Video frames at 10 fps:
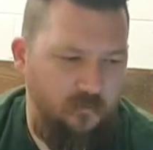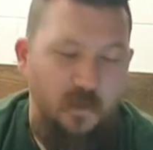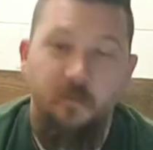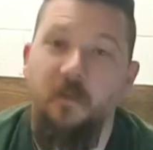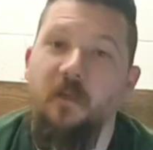
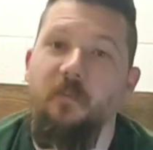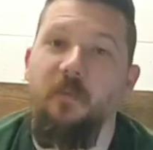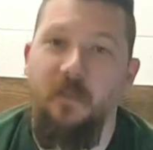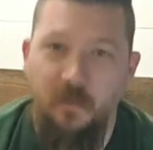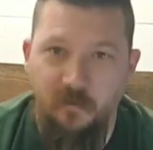maybe in a
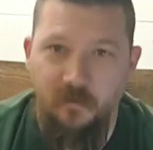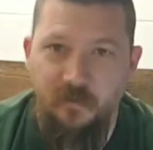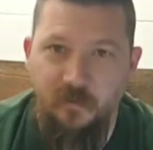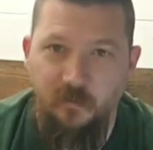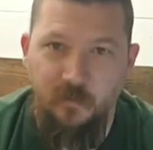couple of
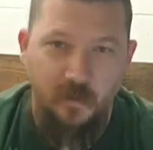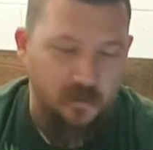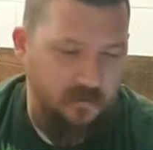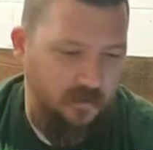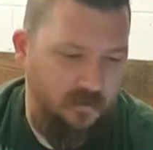years I'll be
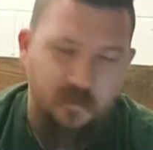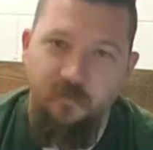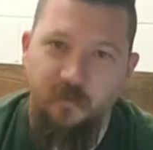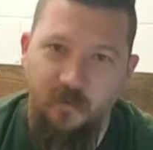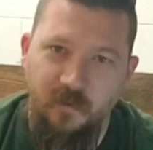monetized. I
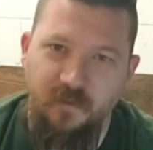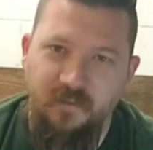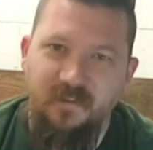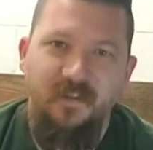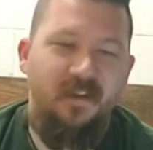have no idea.